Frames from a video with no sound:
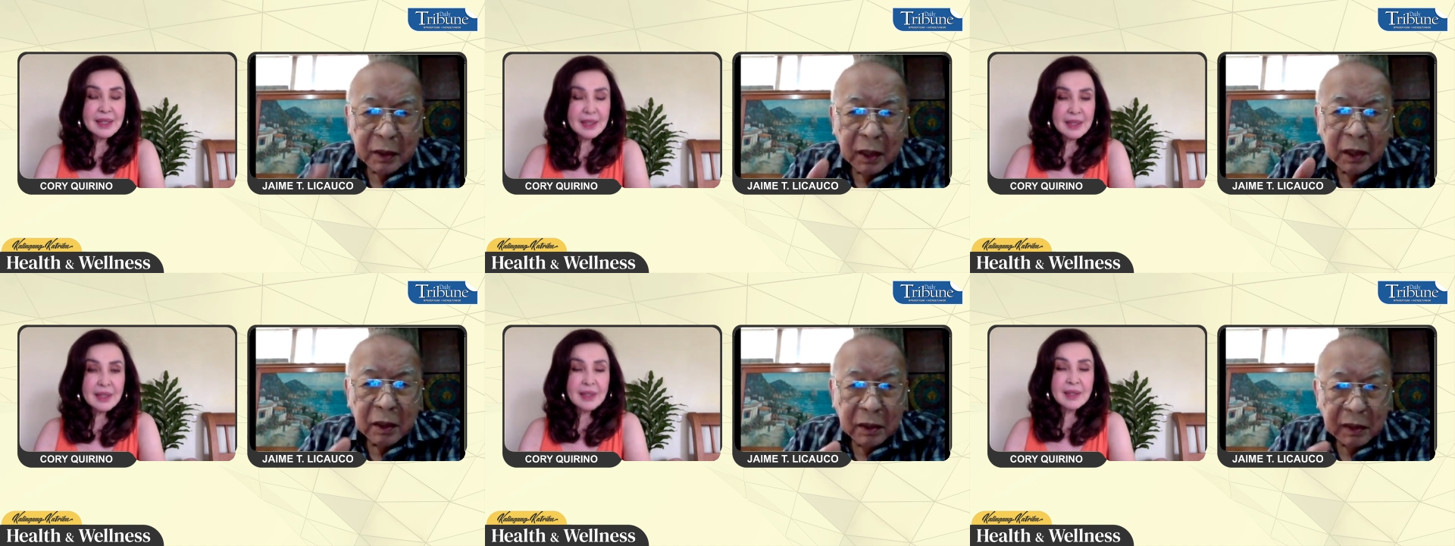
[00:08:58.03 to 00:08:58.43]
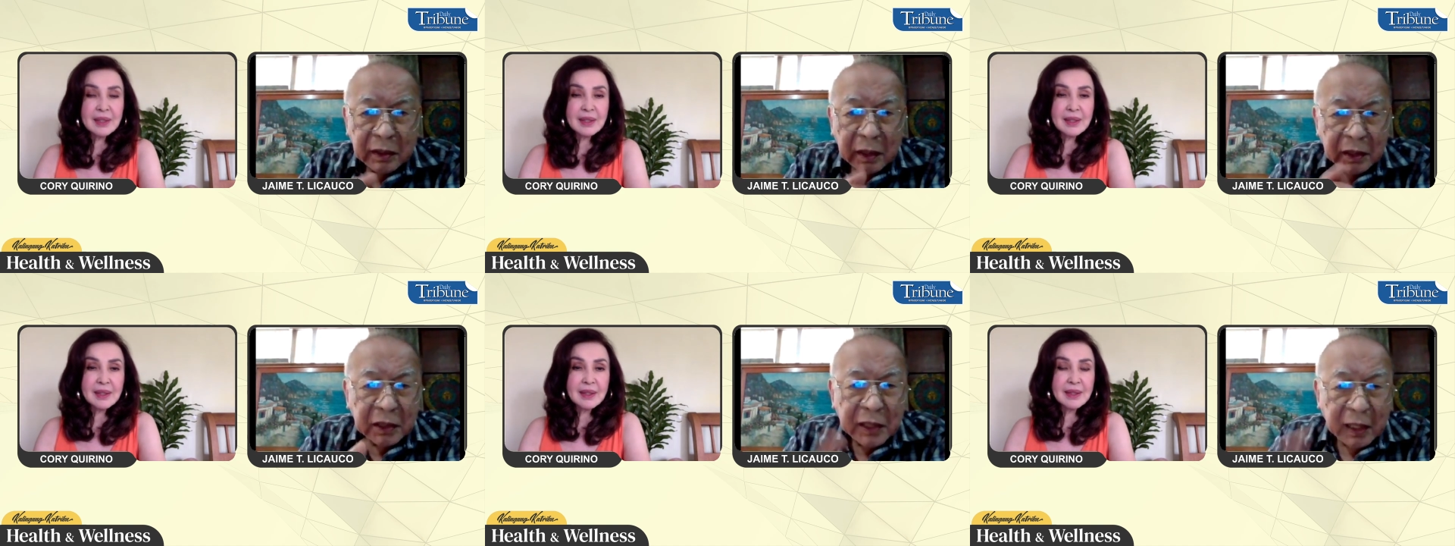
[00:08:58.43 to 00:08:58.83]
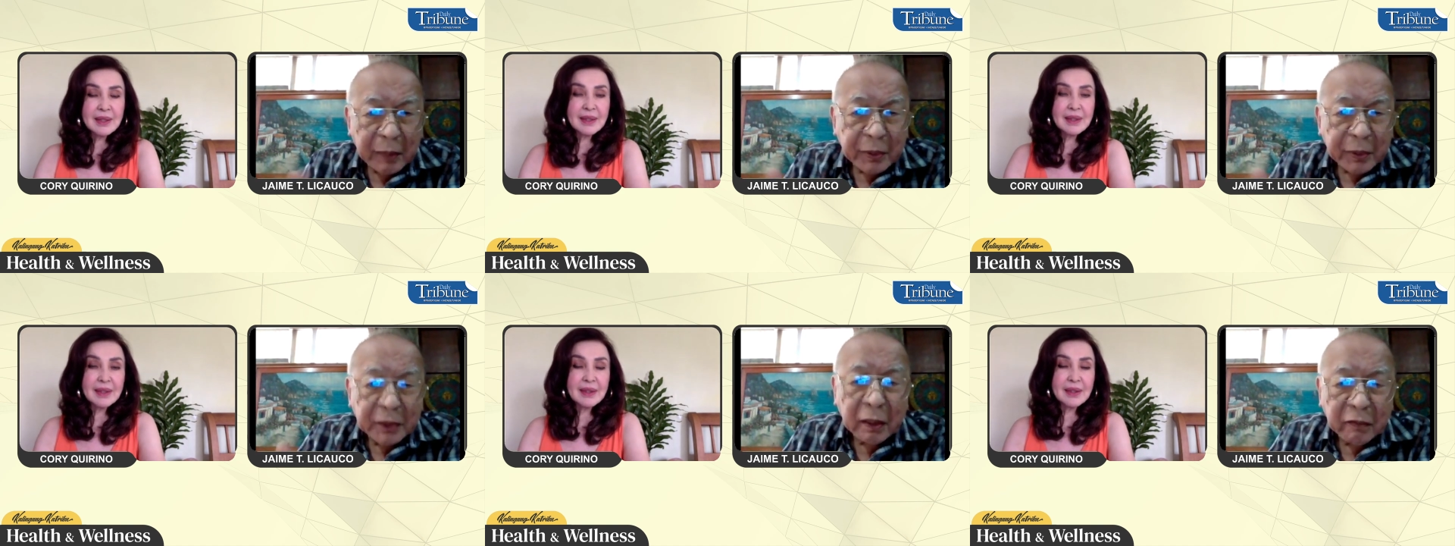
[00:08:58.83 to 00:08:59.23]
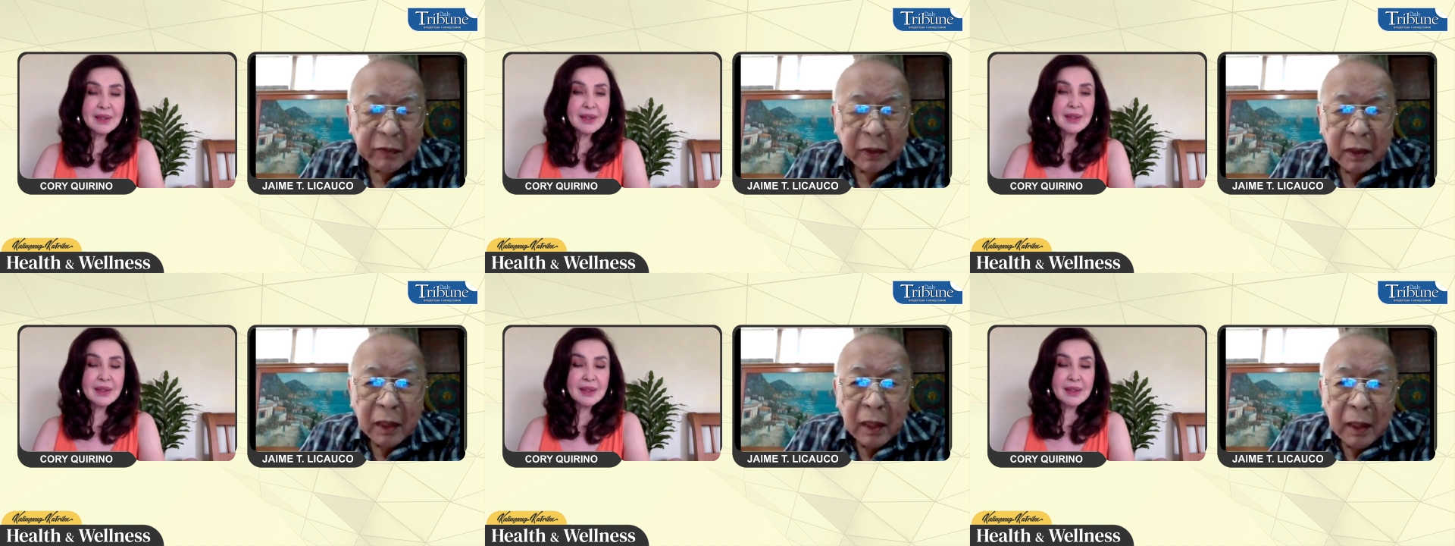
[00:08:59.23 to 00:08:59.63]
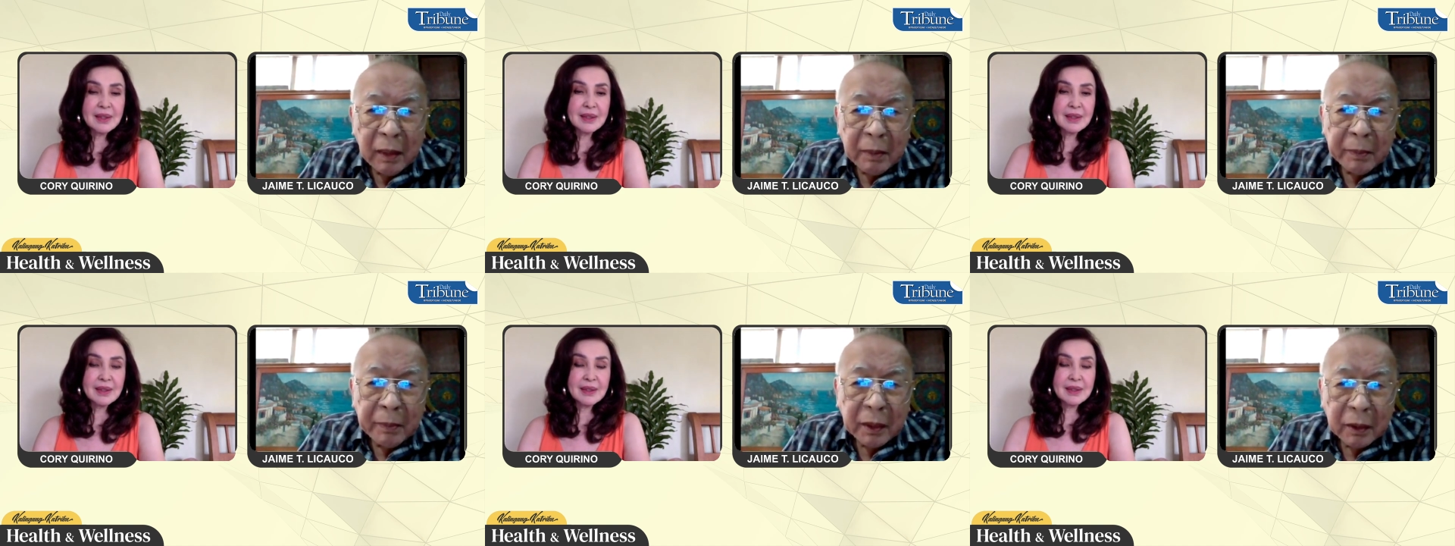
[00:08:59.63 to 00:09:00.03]
Speaker 1: they they describe it as heaven.
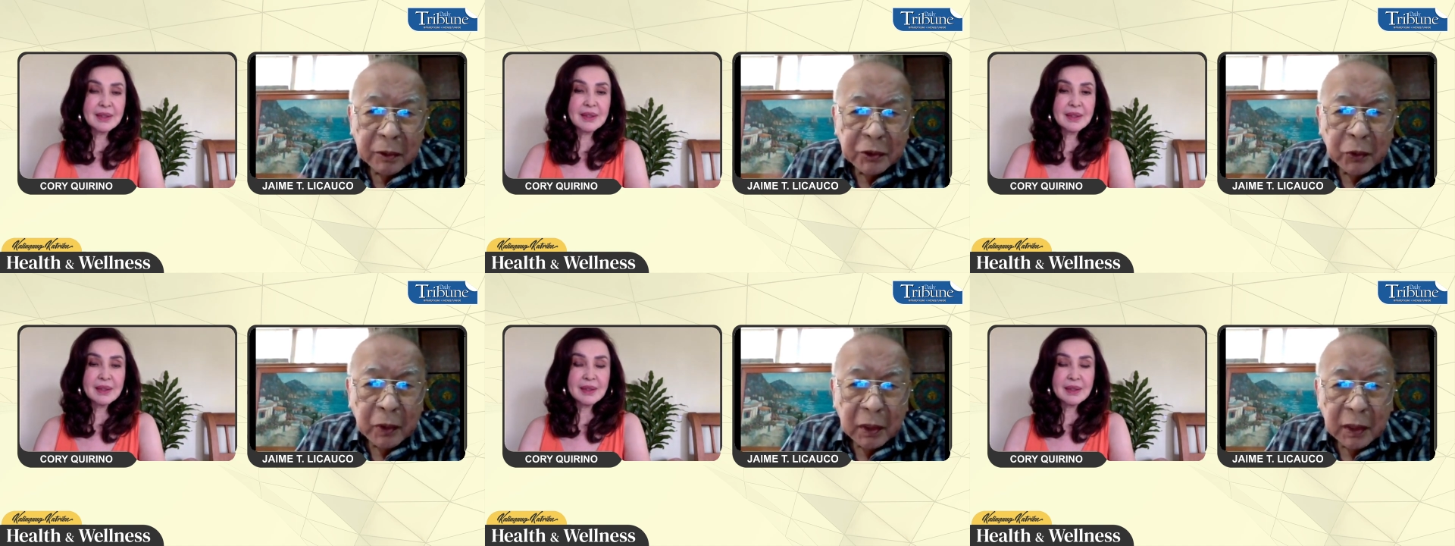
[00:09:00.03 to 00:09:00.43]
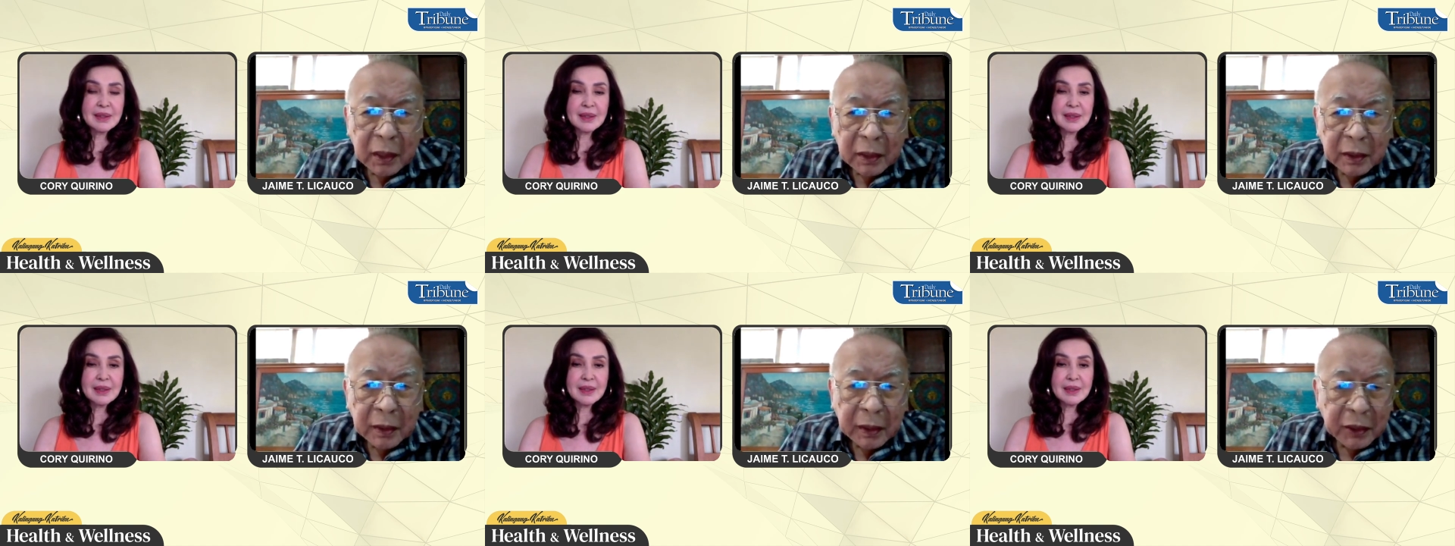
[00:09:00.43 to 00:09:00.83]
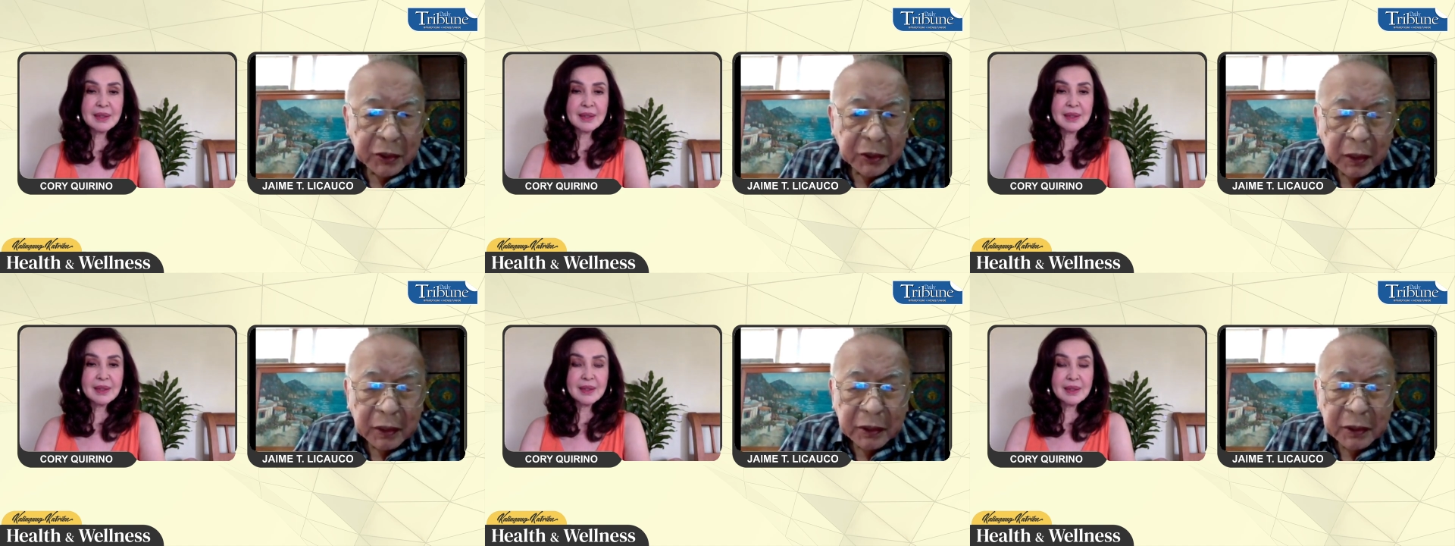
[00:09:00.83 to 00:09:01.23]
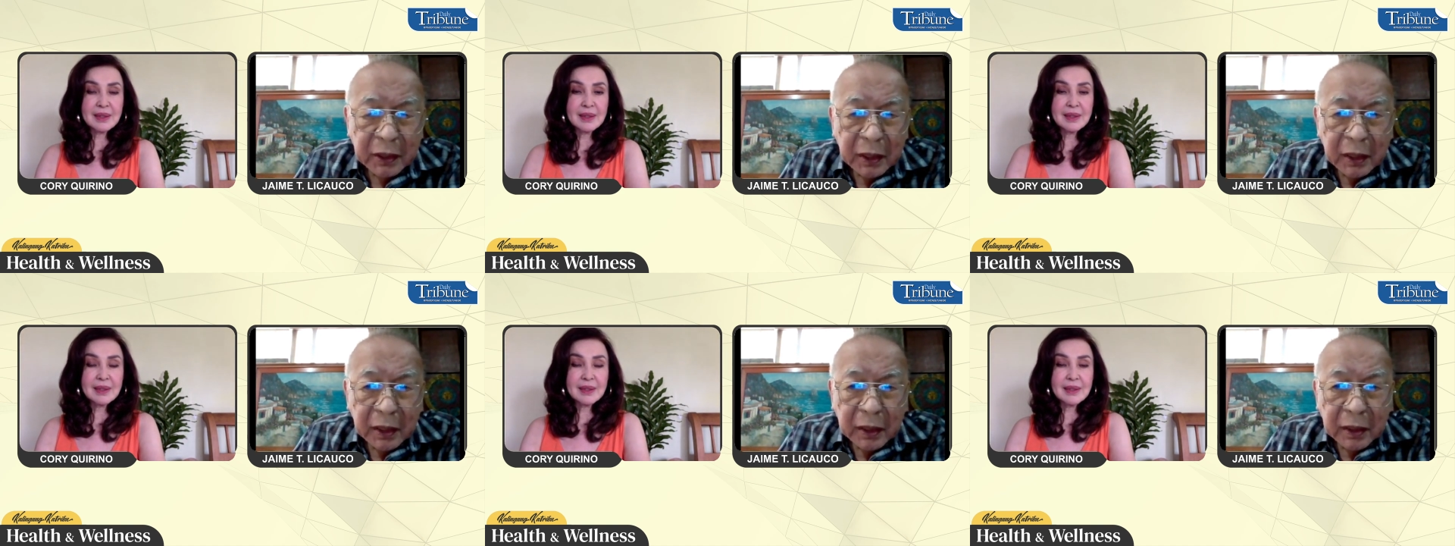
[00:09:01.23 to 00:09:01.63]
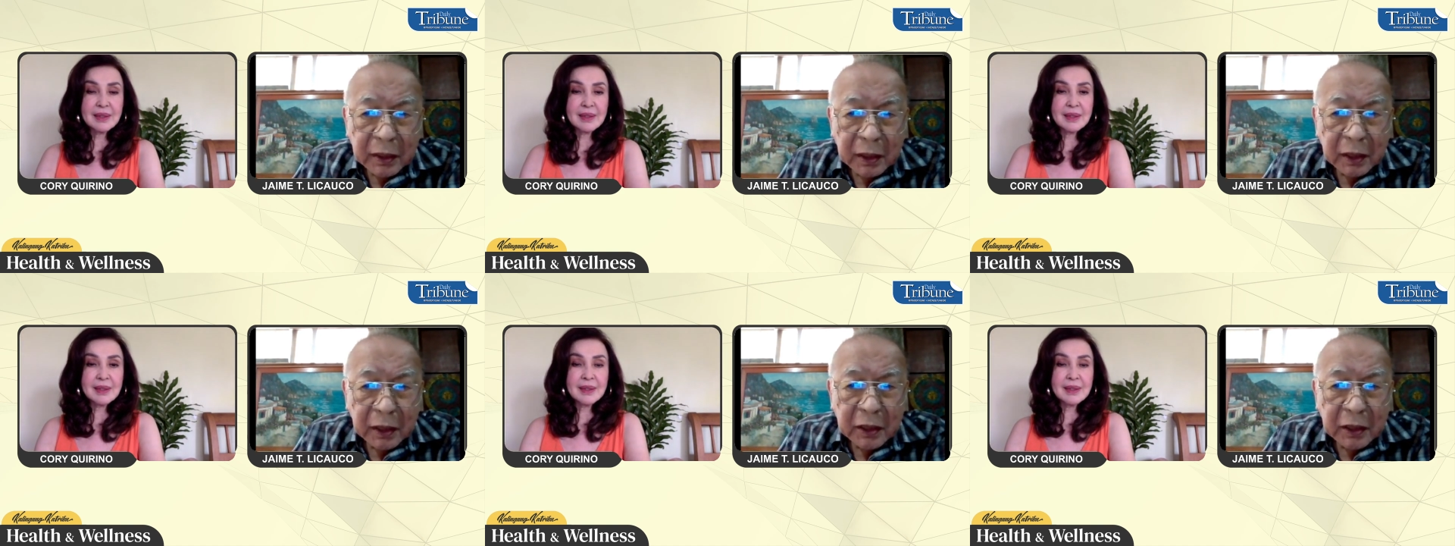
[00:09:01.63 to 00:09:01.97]
But those who are not Christians, they